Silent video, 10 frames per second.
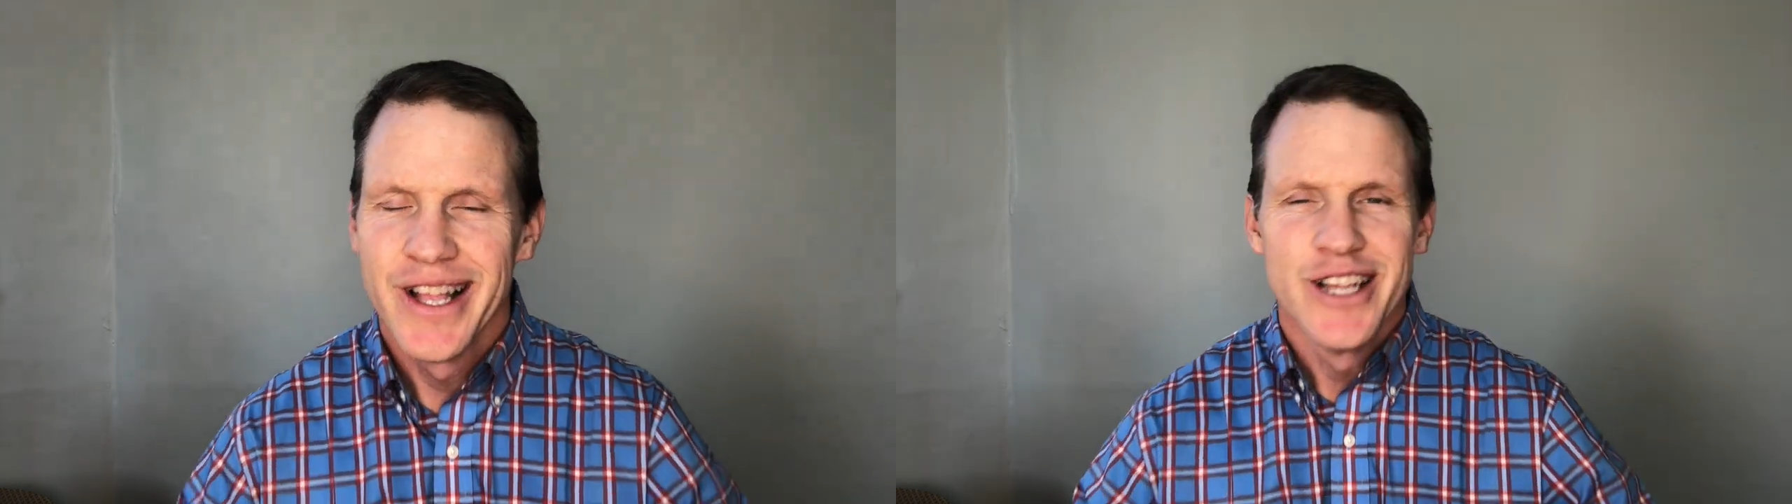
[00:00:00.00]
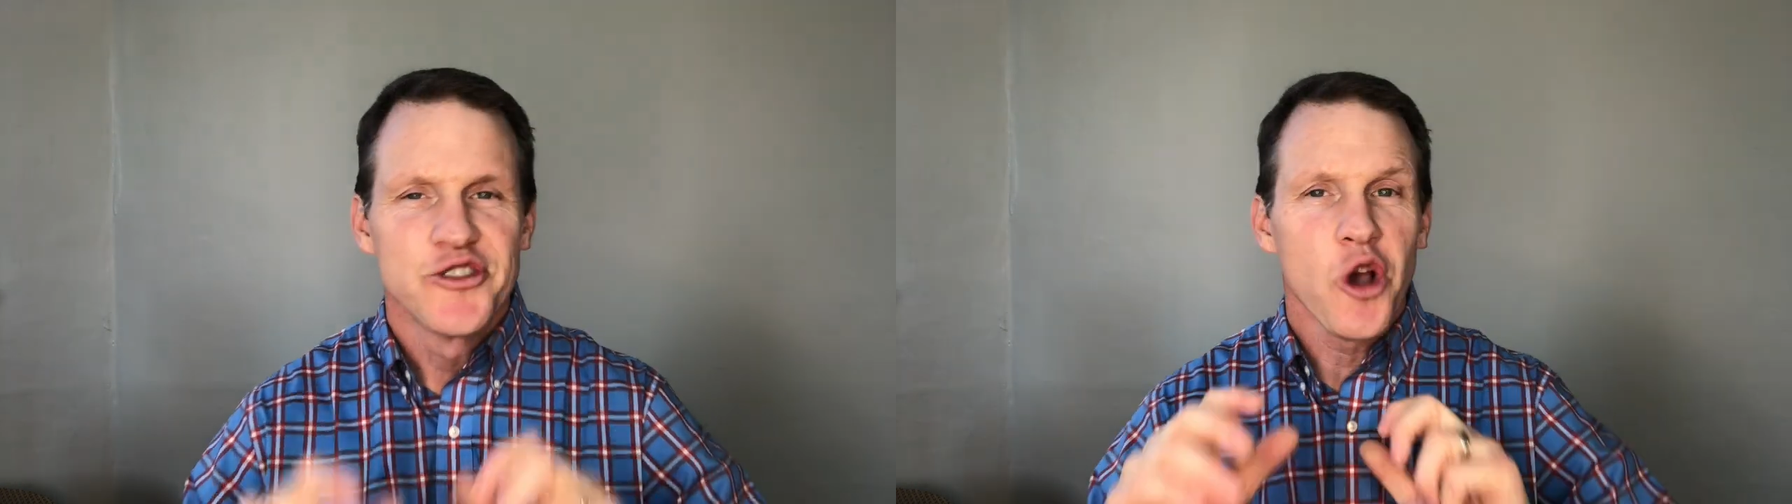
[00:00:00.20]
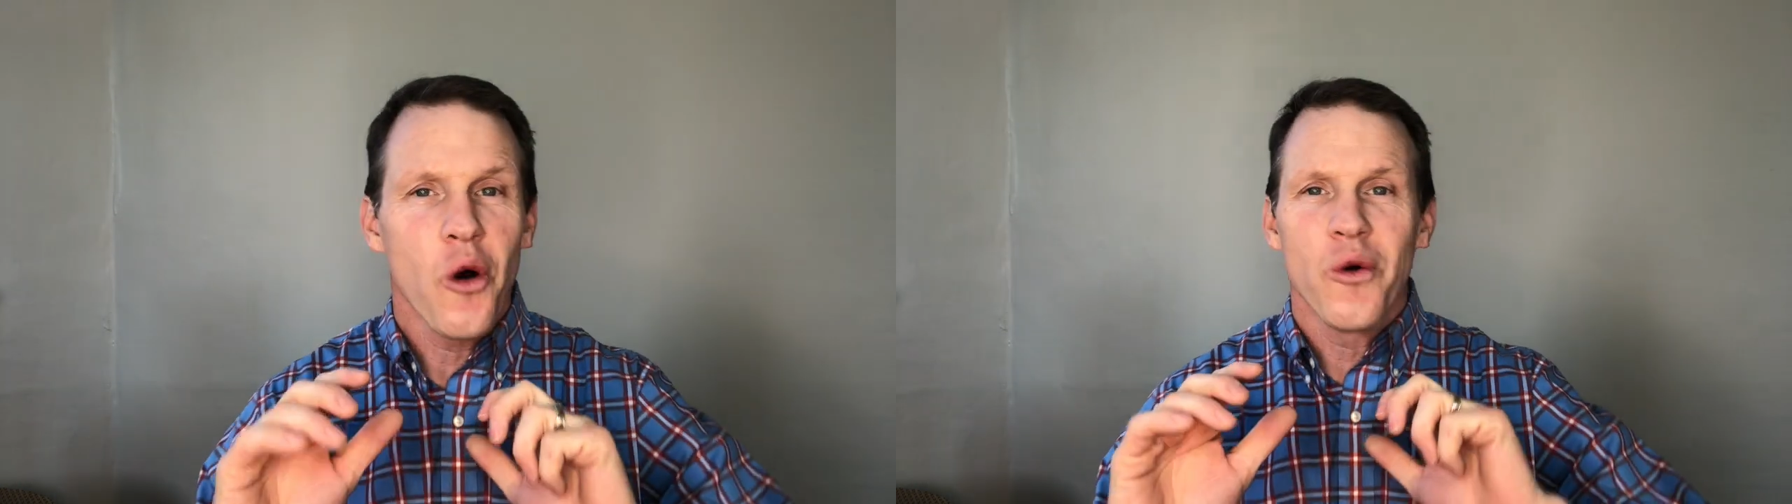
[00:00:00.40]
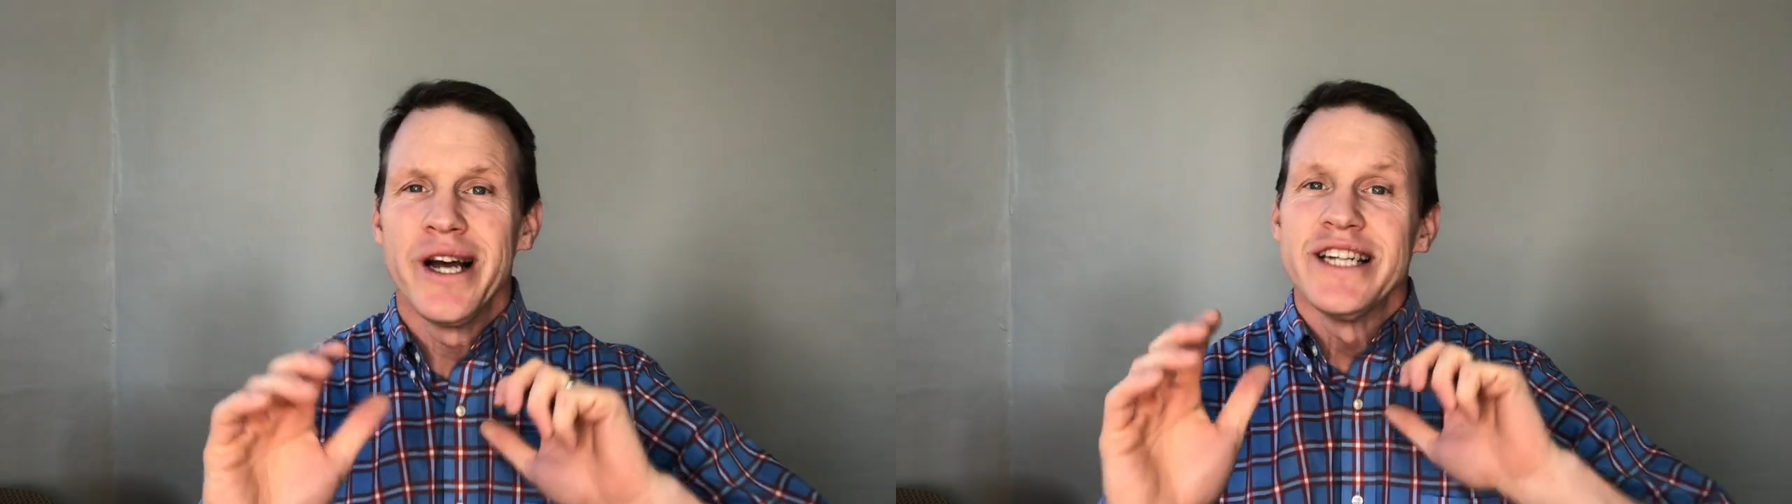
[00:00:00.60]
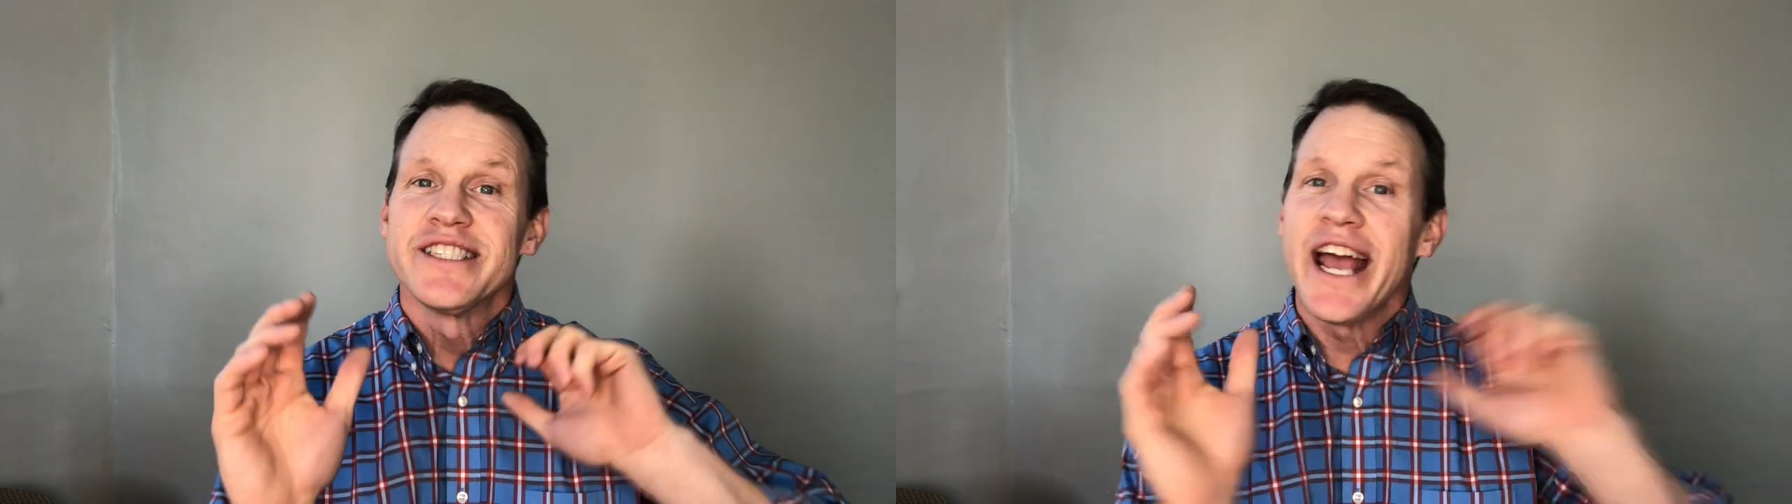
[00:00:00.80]

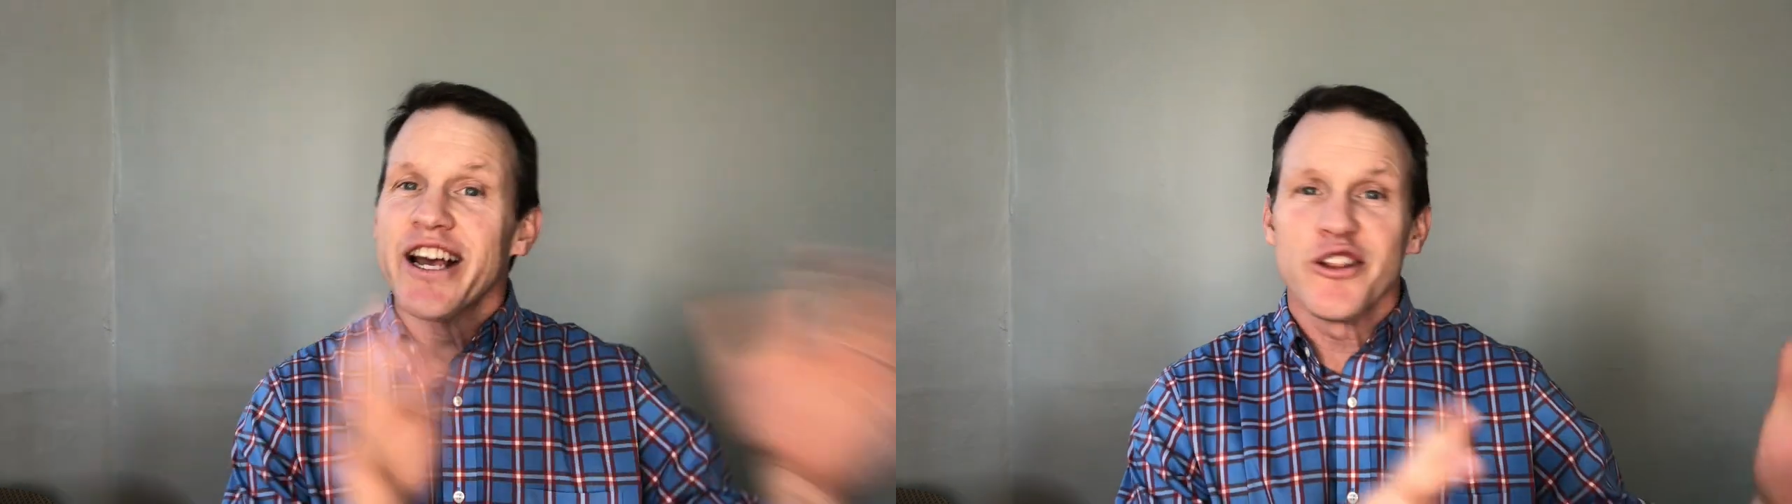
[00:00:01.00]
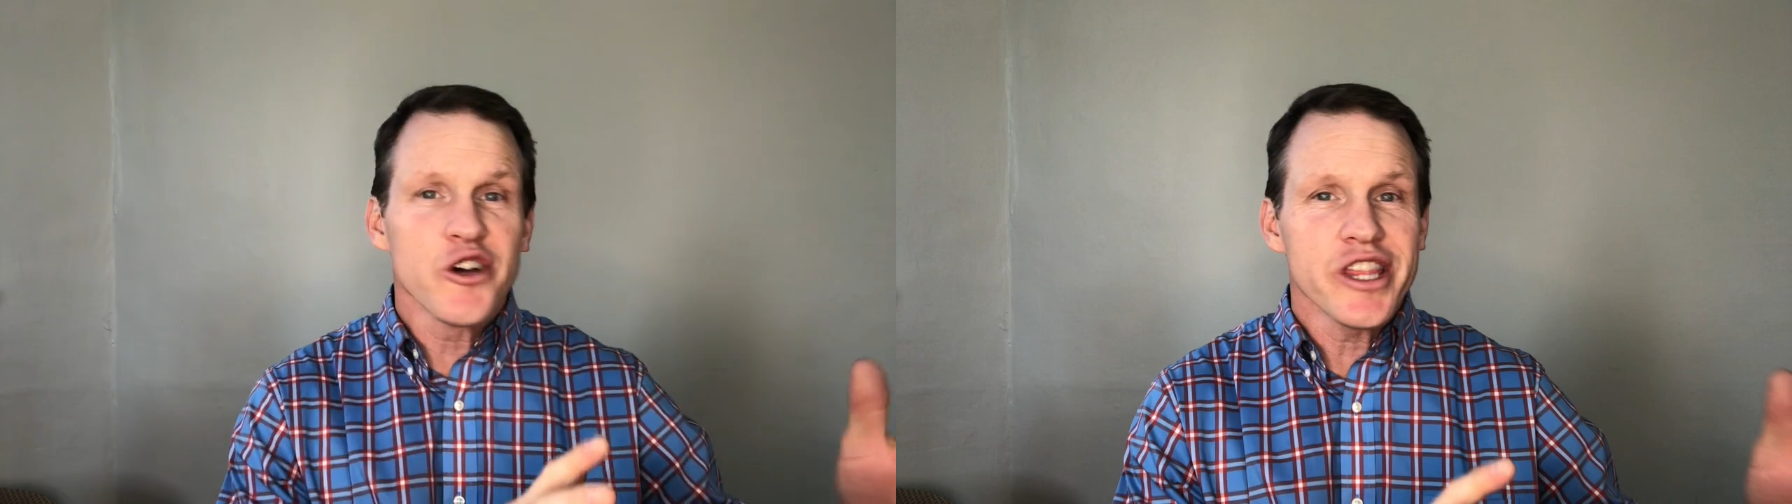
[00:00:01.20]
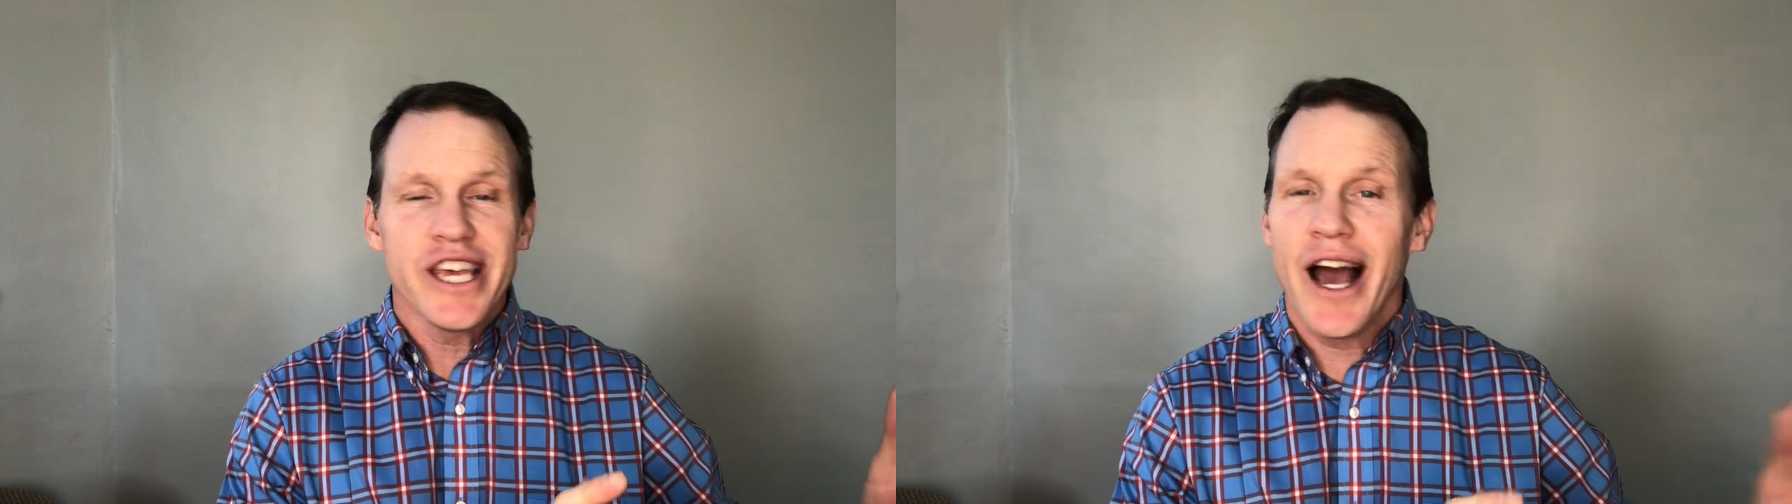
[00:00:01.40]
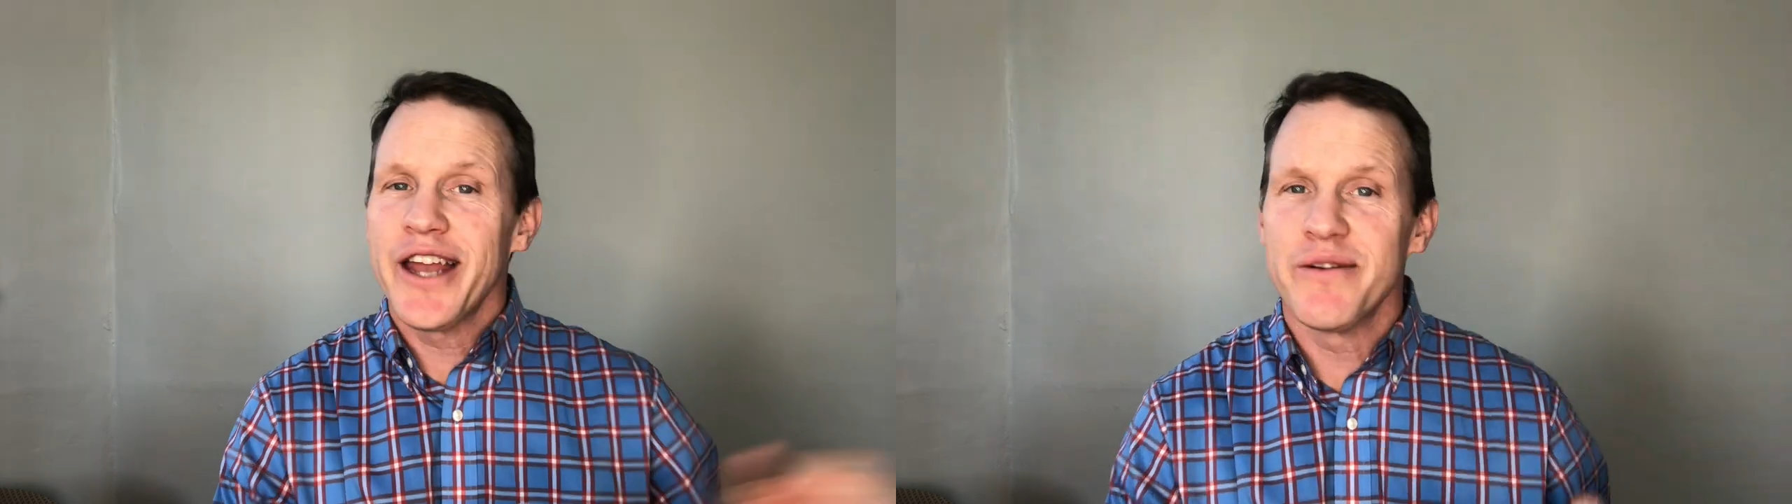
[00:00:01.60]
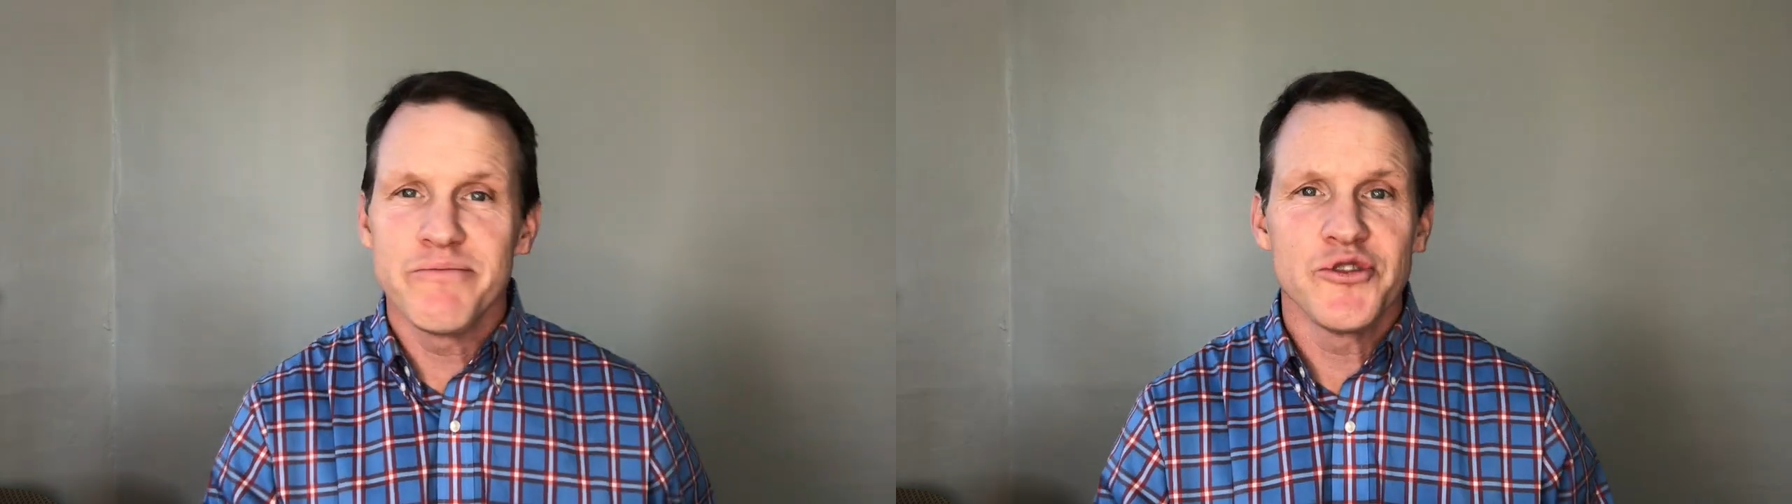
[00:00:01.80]
So take a look at the
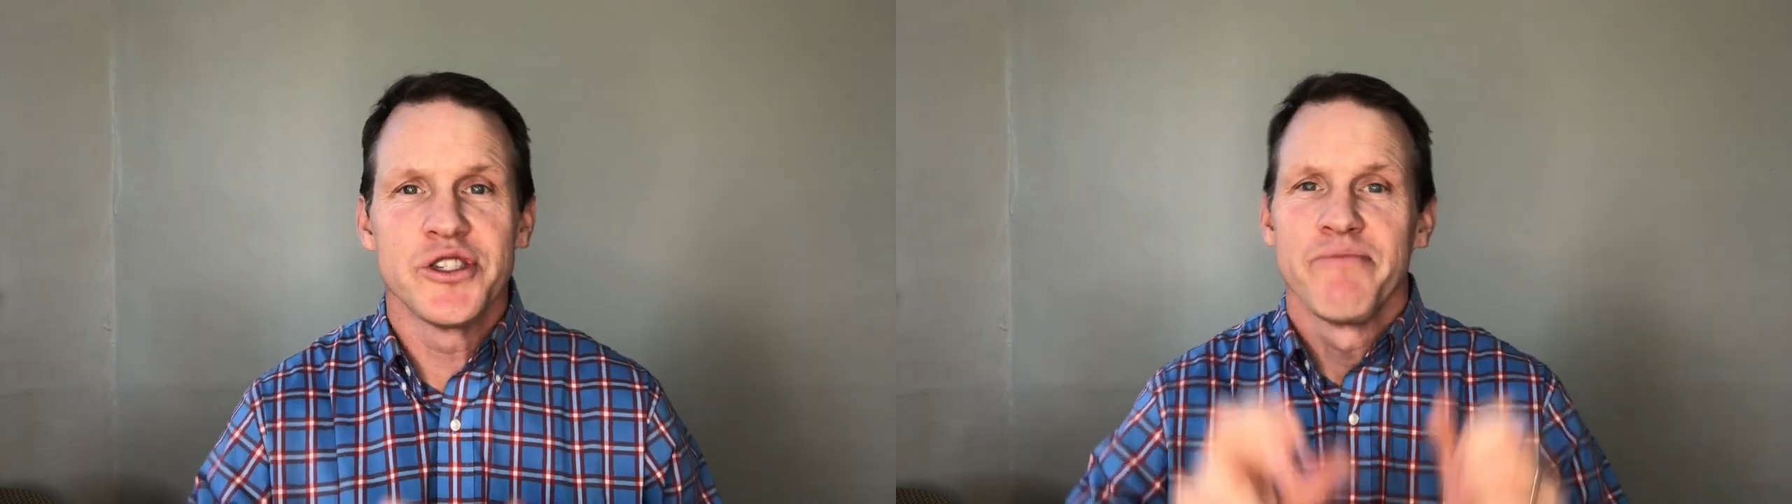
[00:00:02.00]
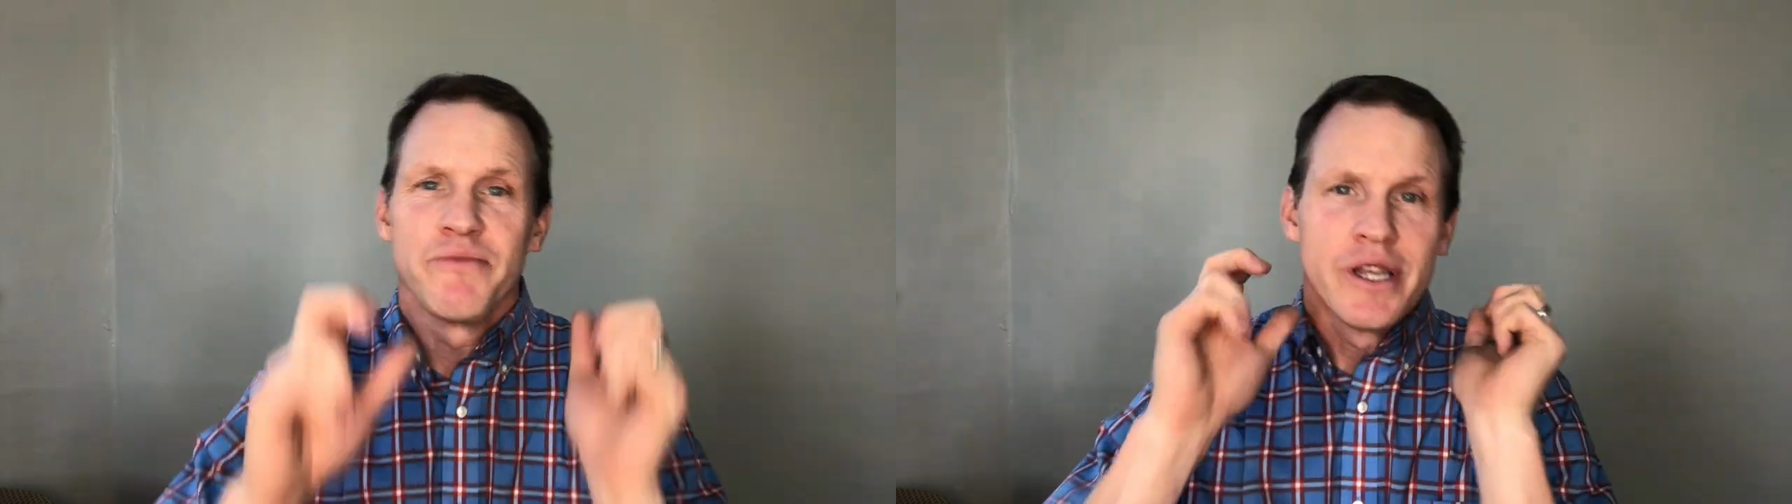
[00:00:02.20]
items,